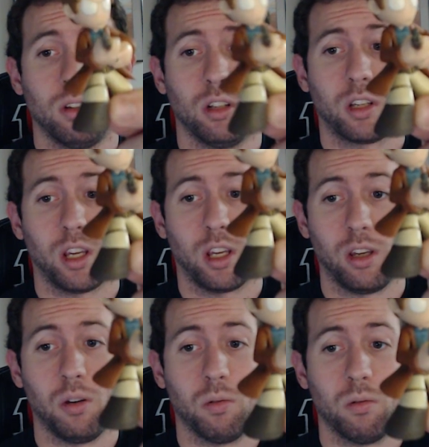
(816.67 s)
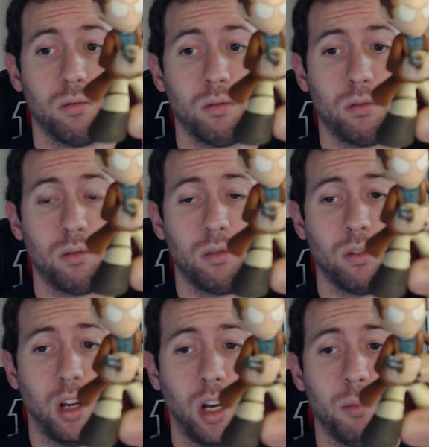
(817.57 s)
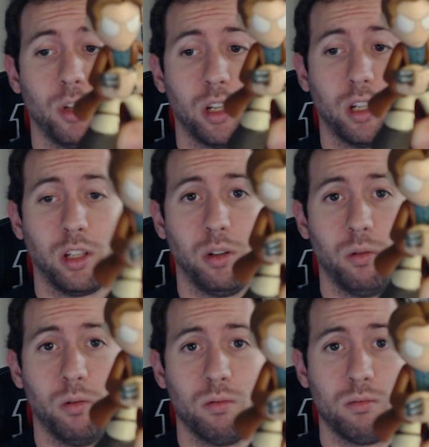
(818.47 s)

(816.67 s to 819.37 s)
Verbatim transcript: Looking at you. I'm looking at you.